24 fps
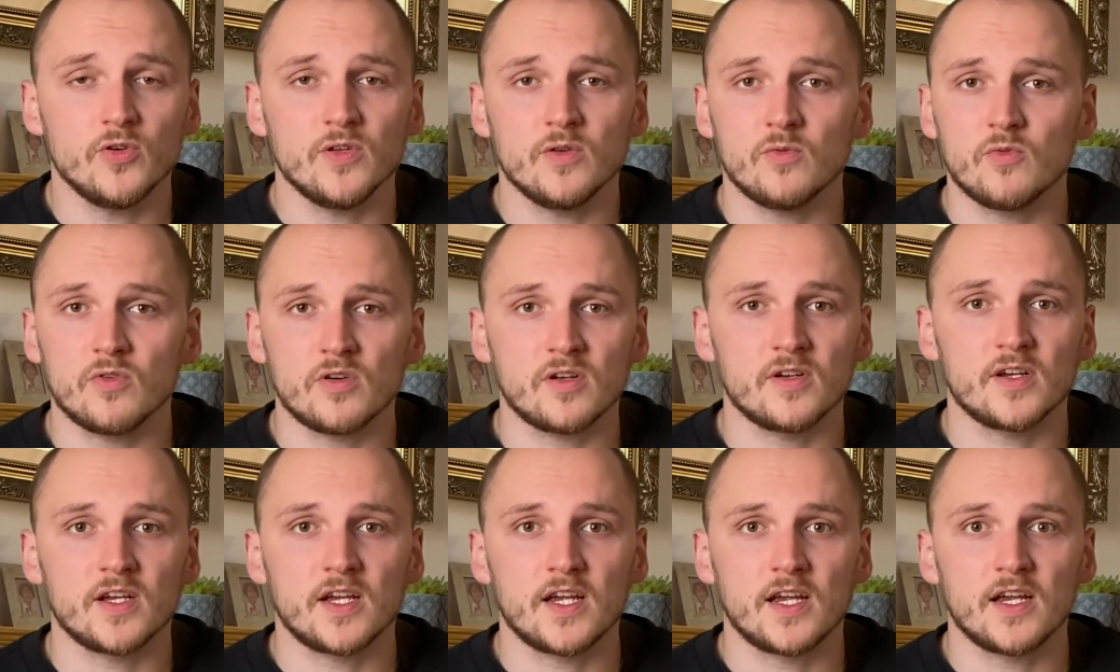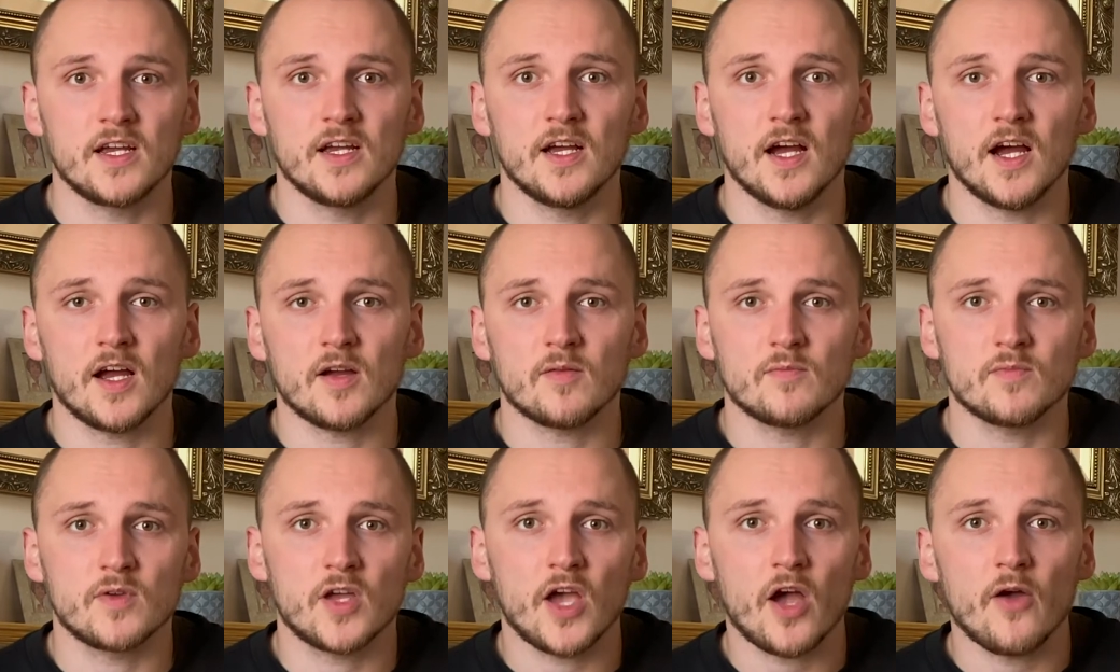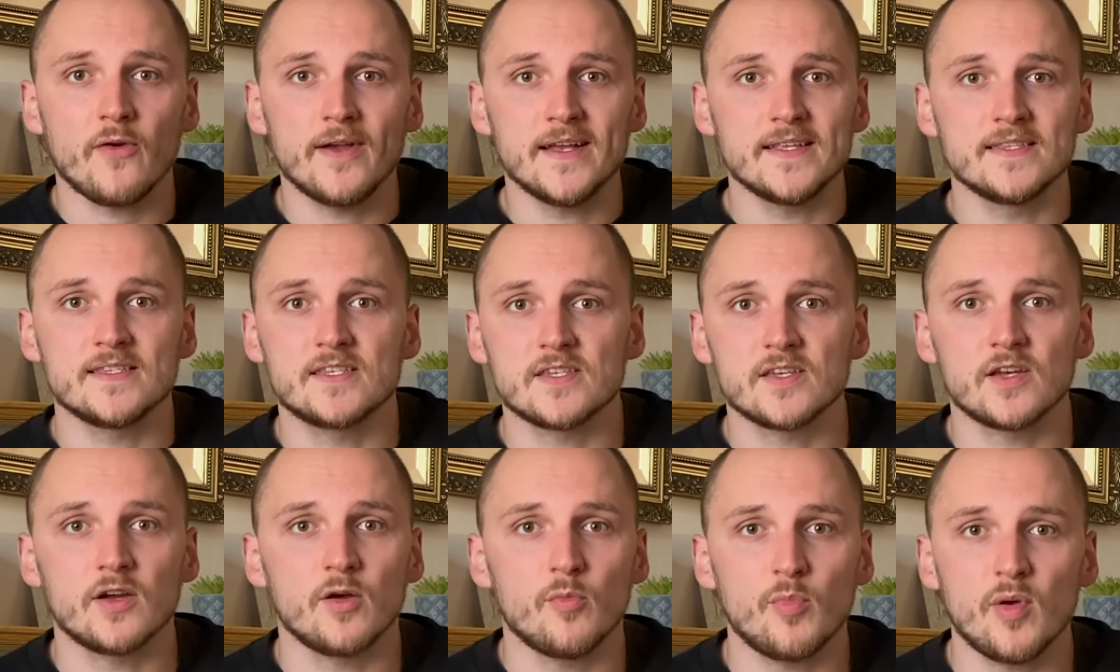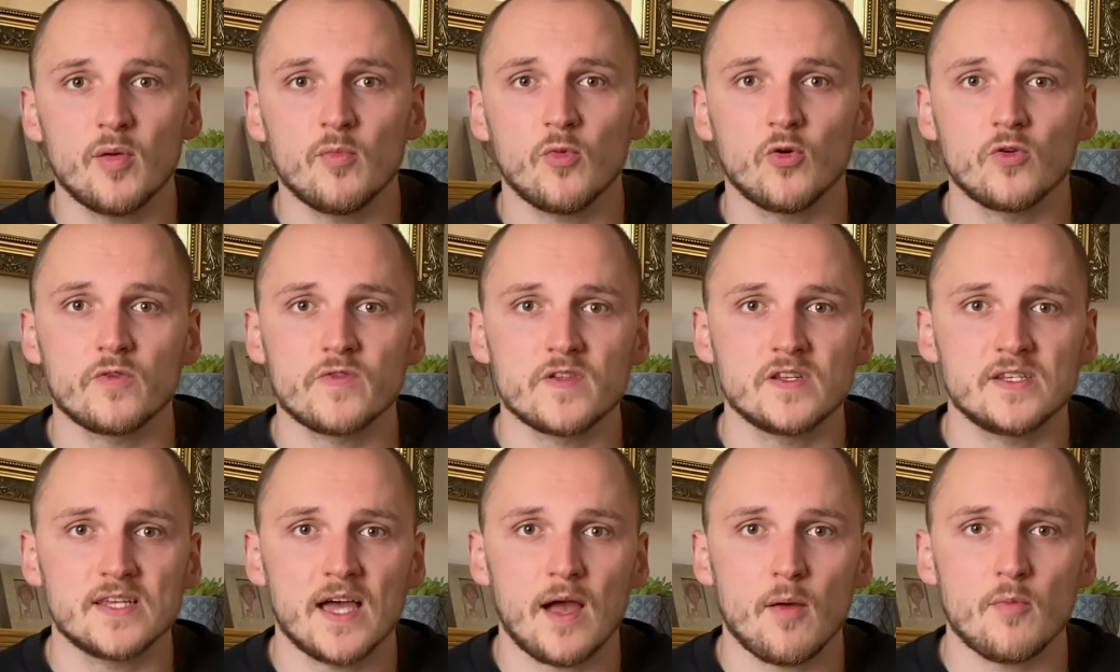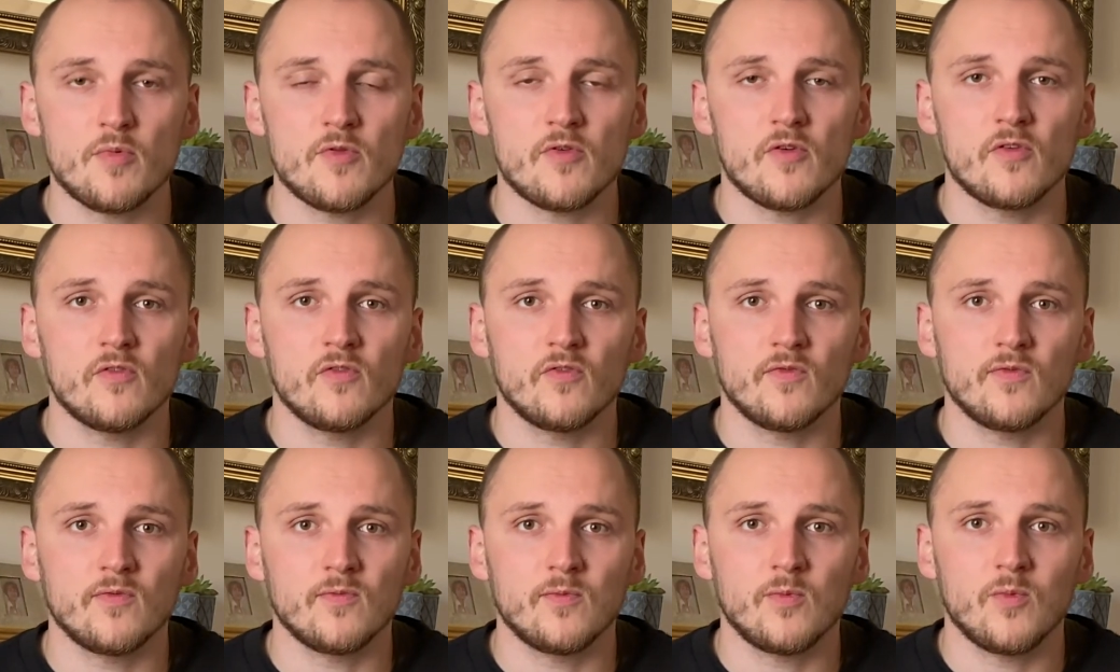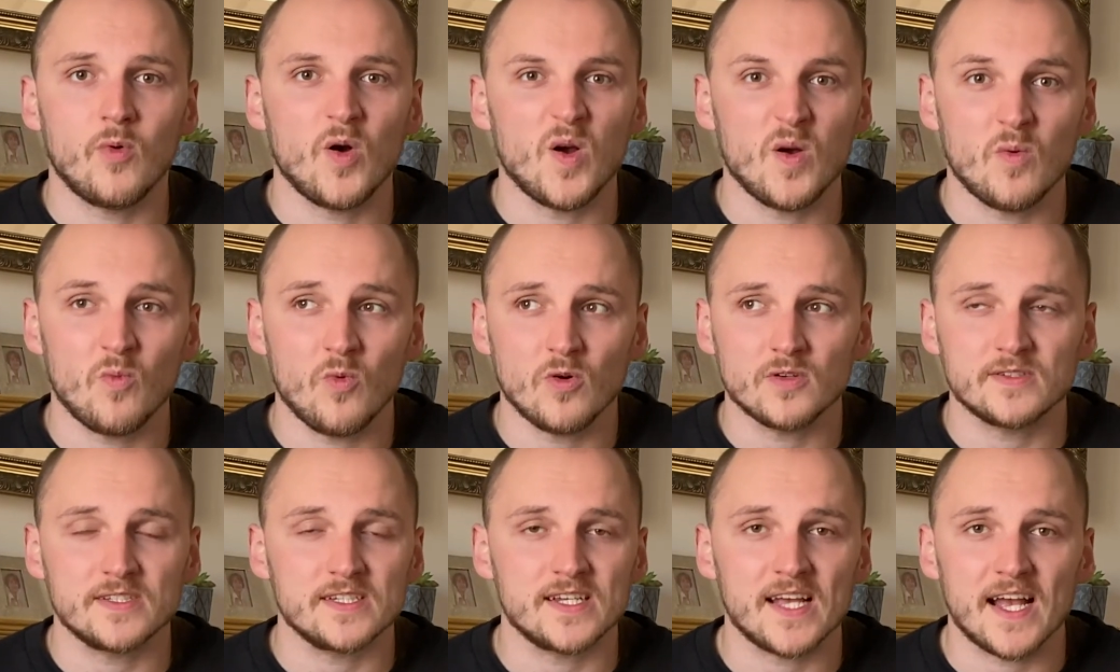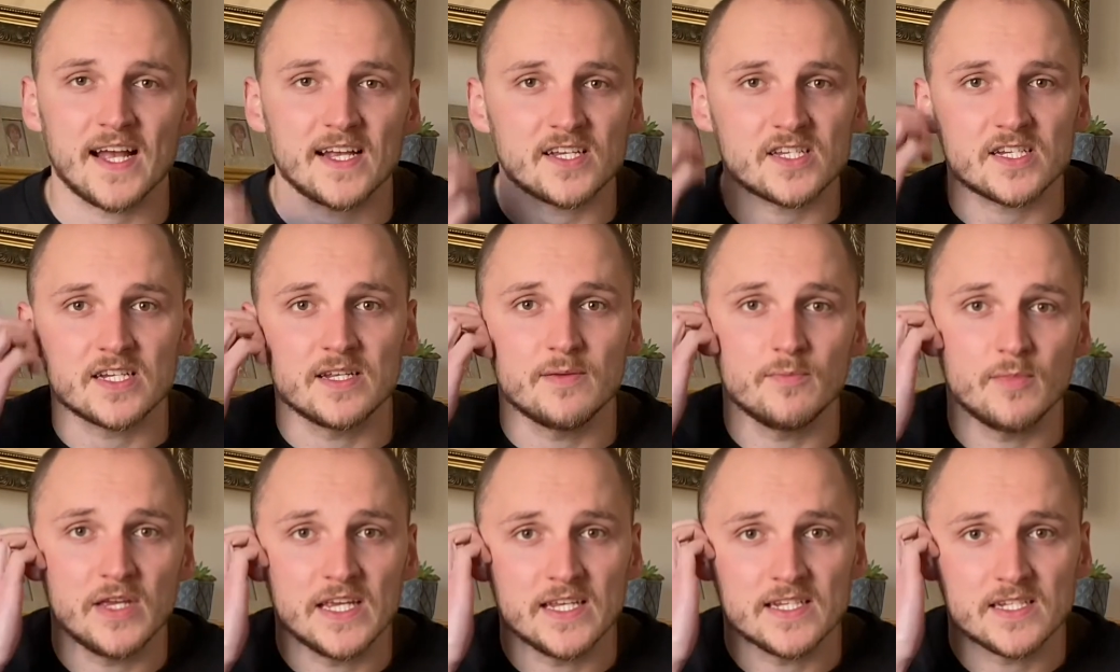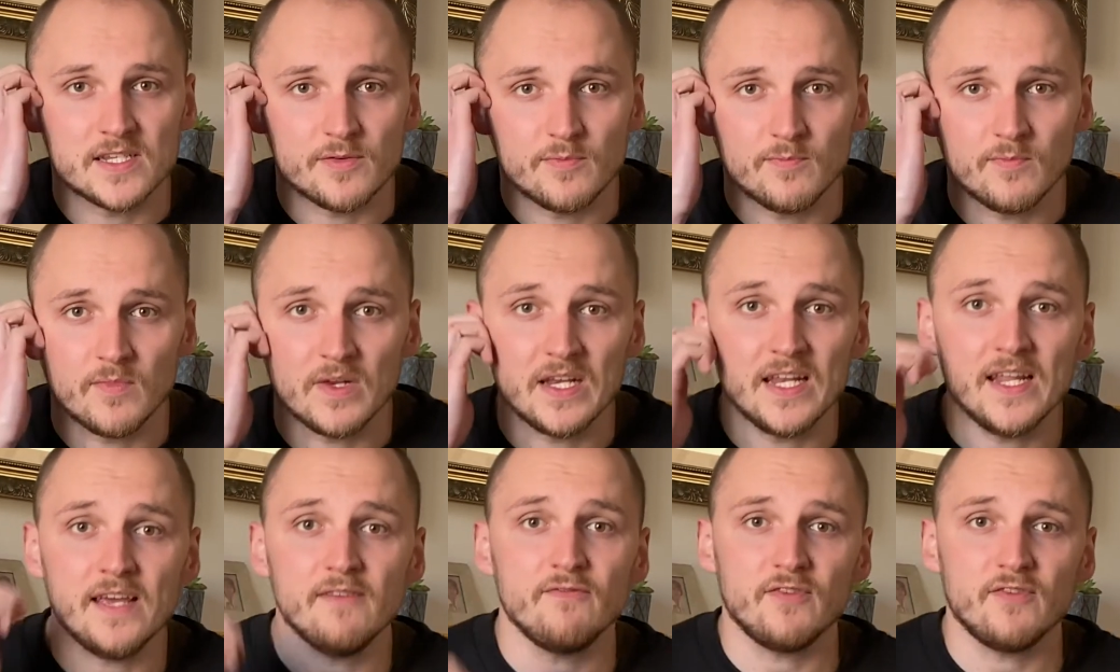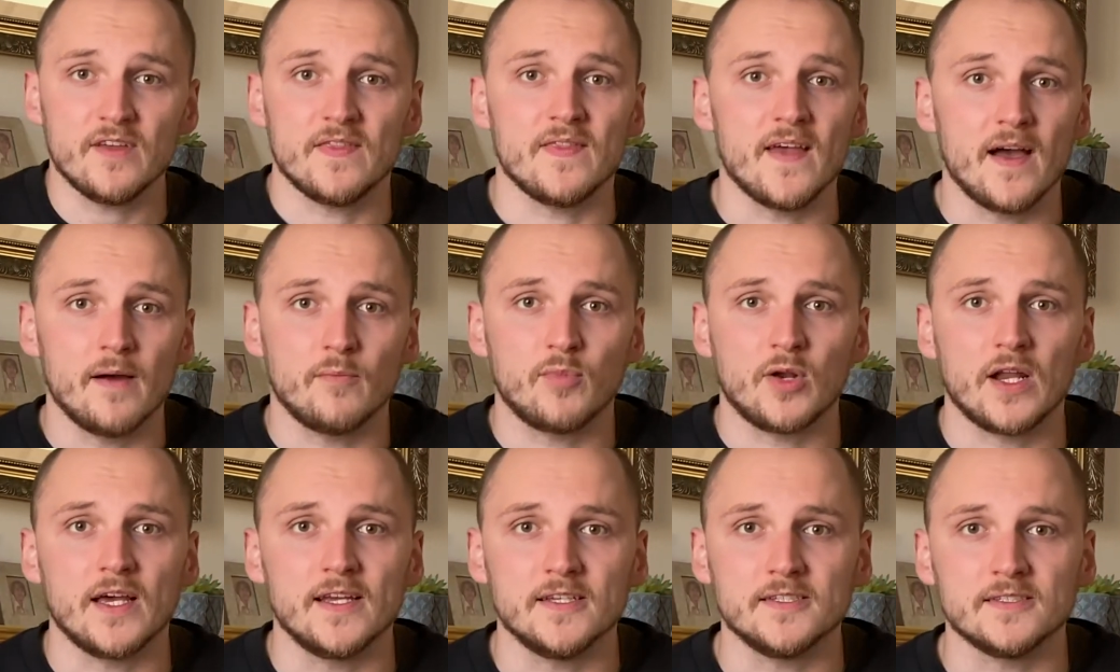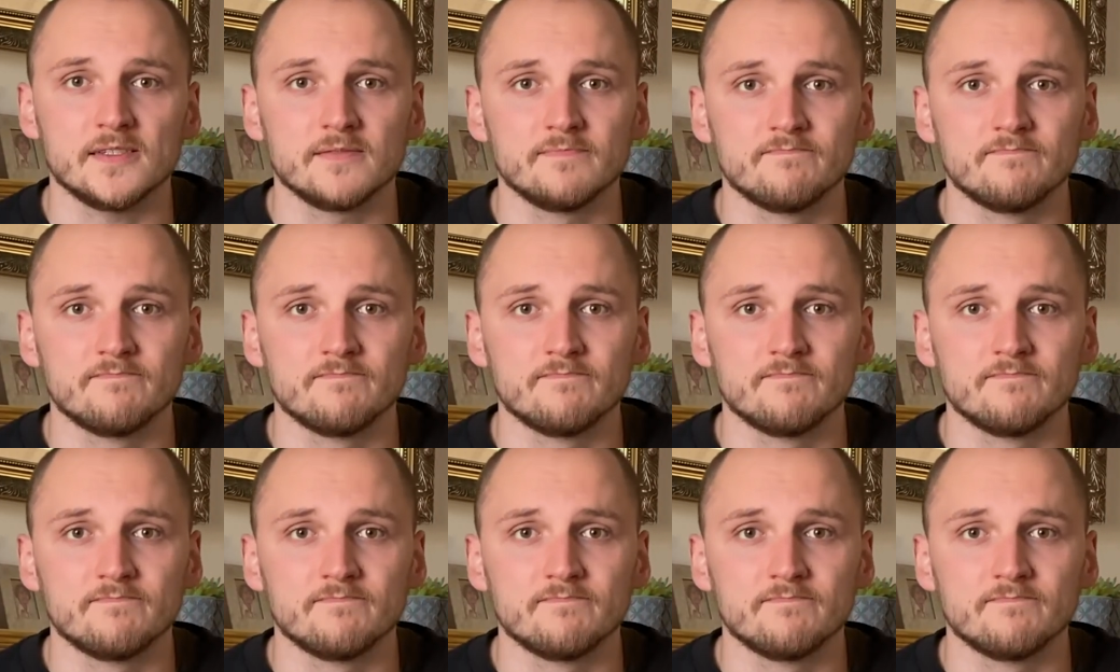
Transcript: you want to go into a bit more of the depth of what did it actually mean to live in that place?